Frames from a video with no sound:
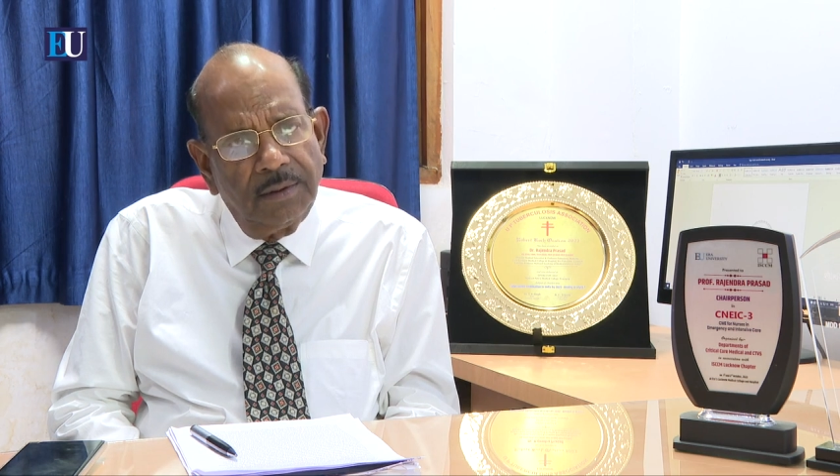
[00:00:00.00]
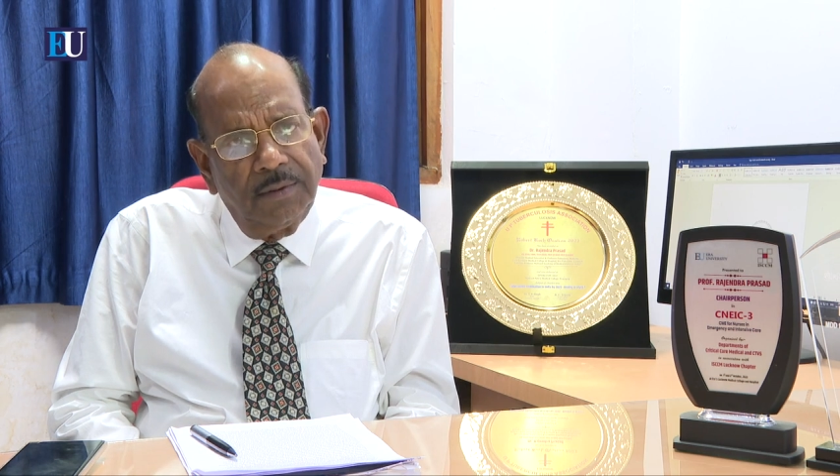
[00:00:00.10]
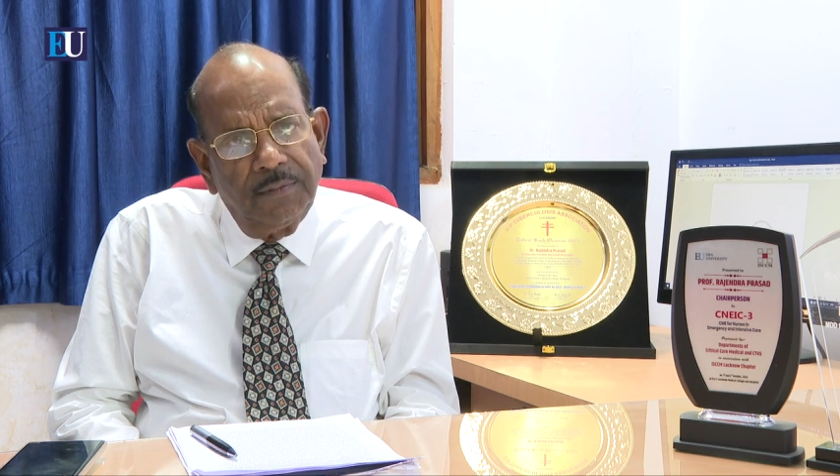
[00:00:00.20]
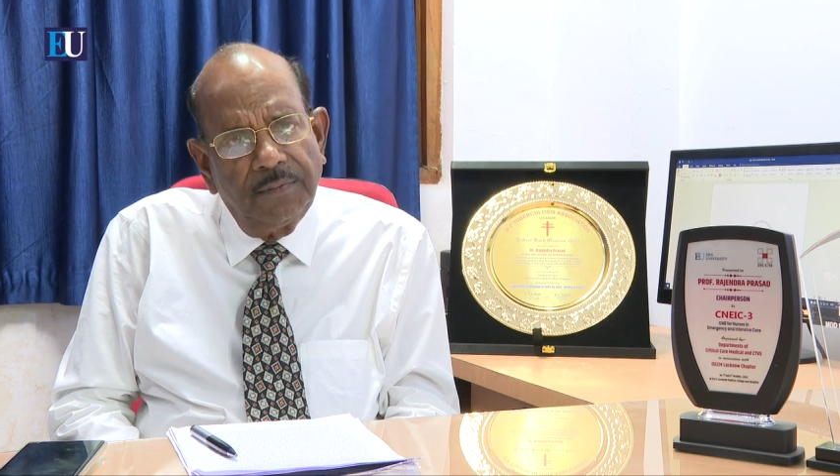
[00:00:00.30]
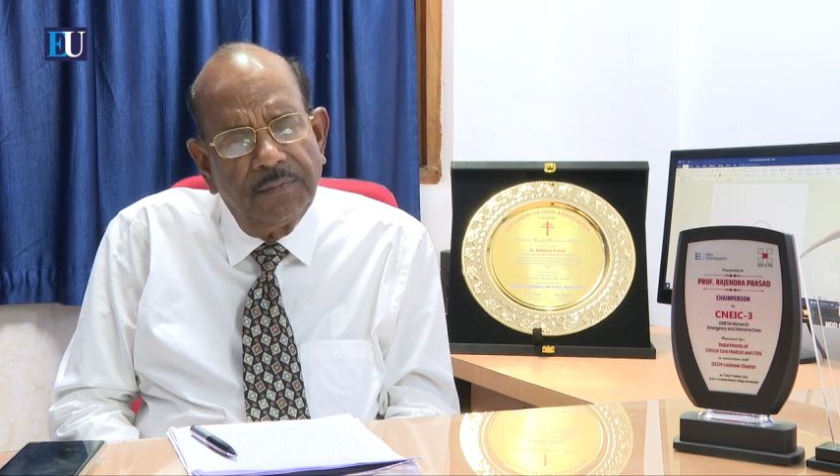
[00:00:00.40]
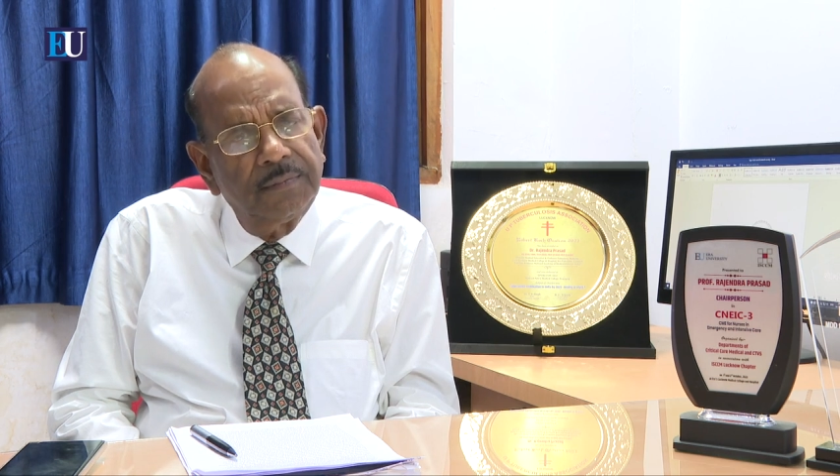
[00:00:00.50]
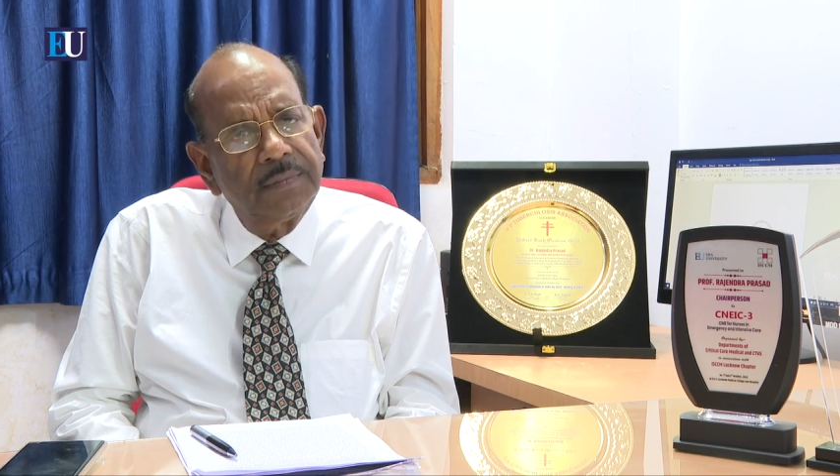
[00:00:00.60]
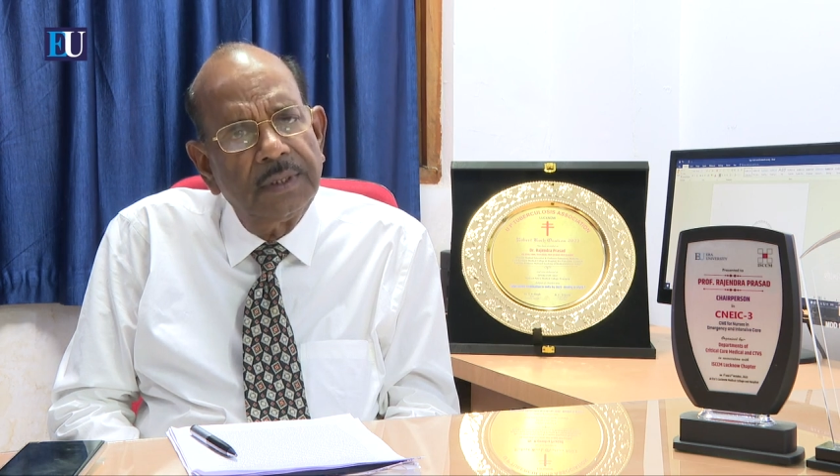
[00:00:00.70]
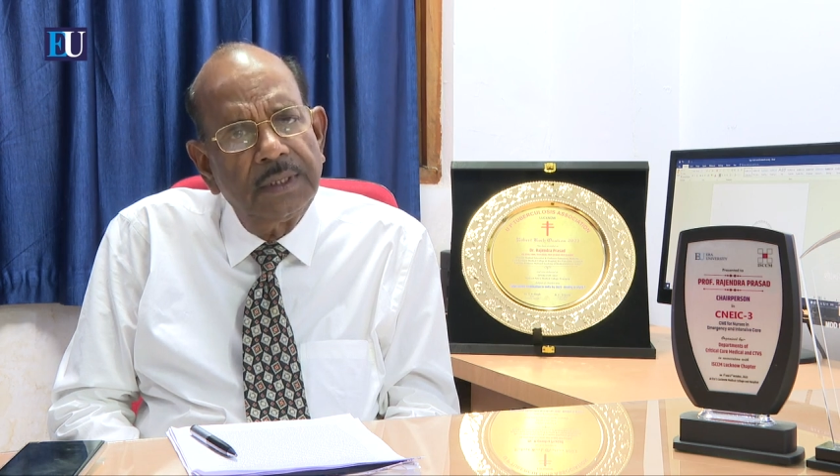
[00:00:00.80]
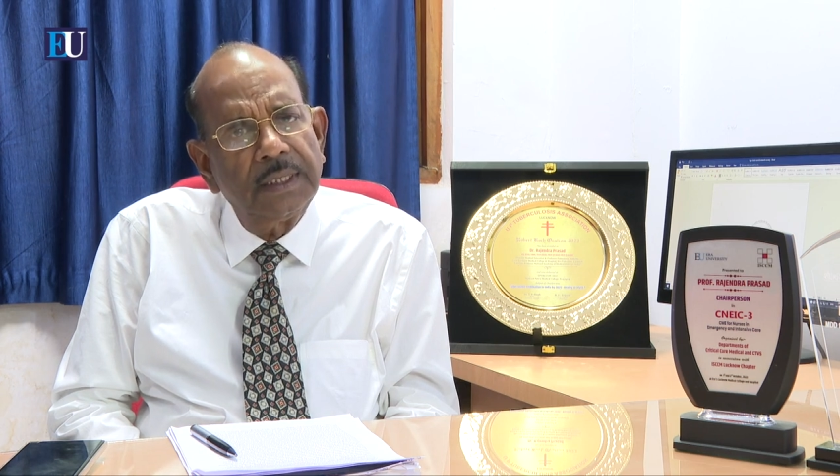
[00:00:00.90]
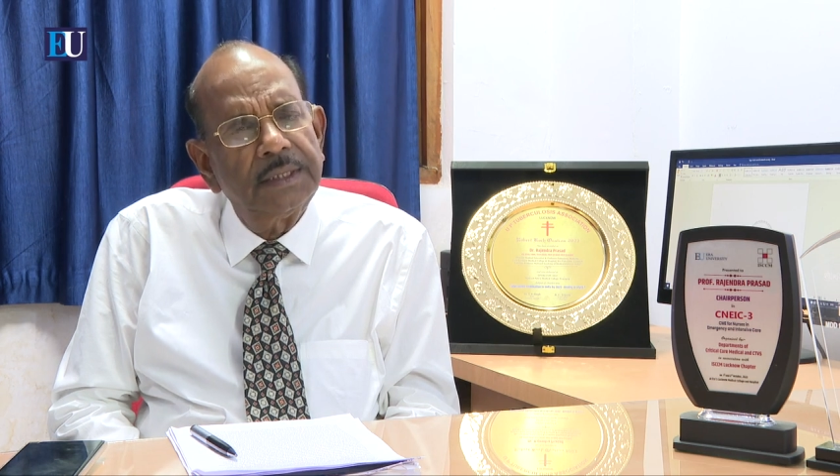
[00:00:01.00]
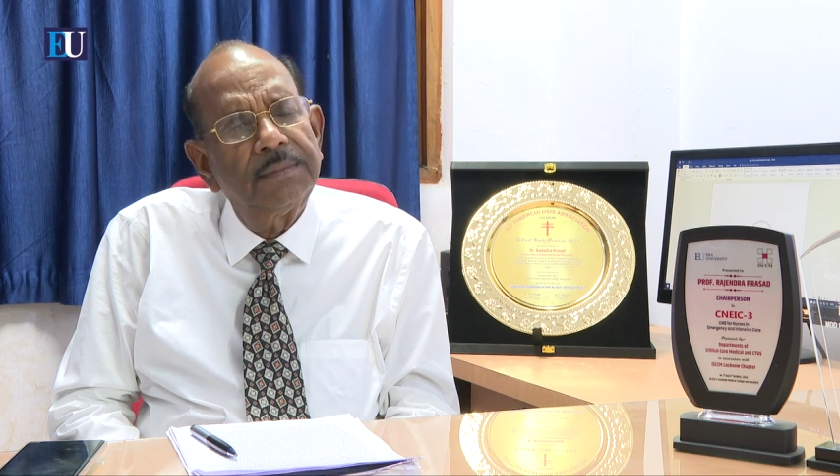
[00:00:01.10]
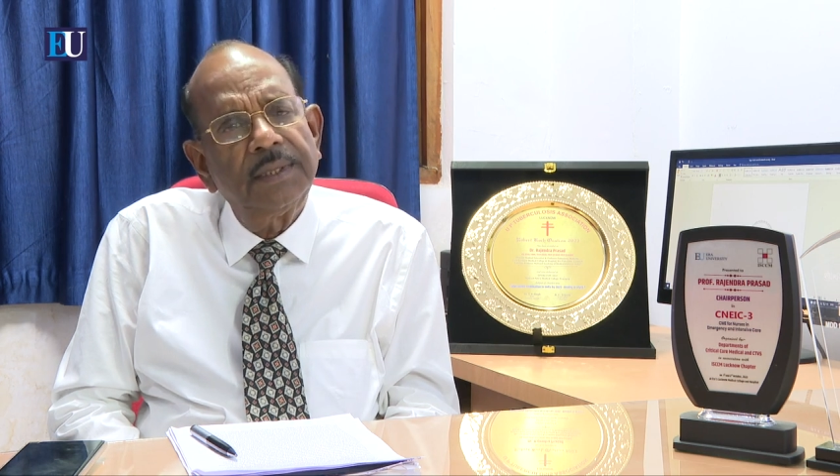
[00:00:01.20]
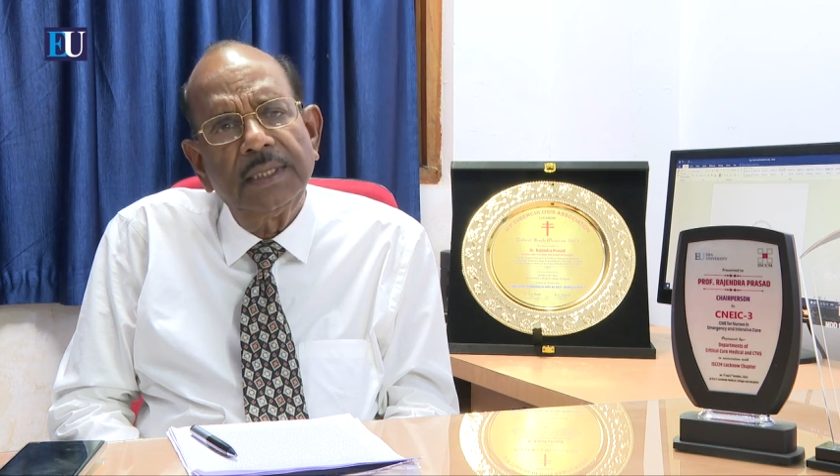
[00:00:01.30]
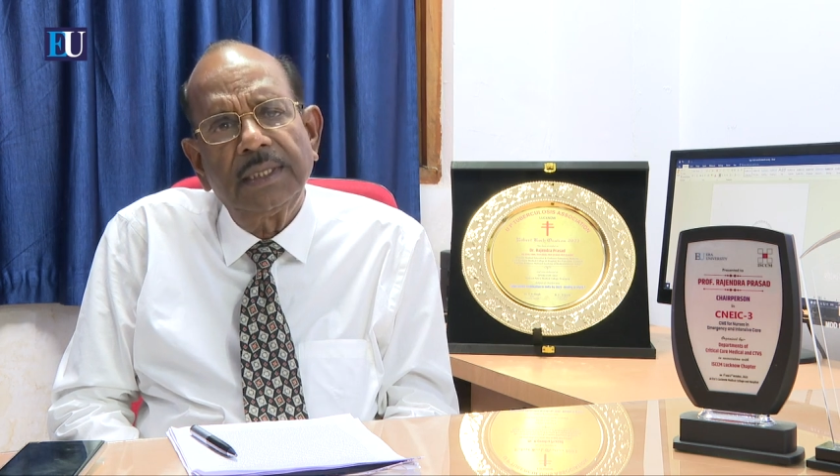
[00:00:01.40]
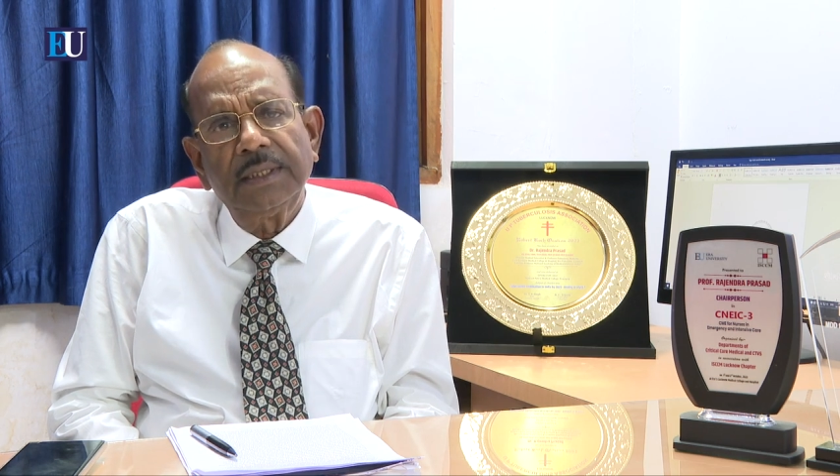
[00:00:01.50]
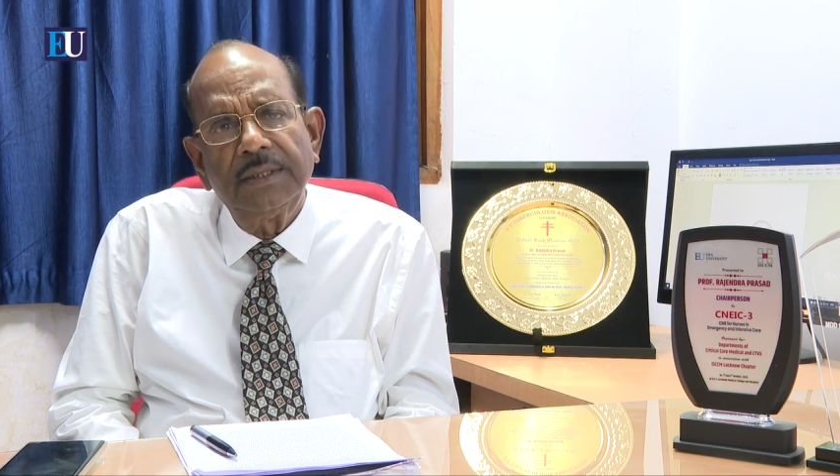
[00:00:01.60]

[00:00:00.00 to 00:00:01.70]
of KG Medical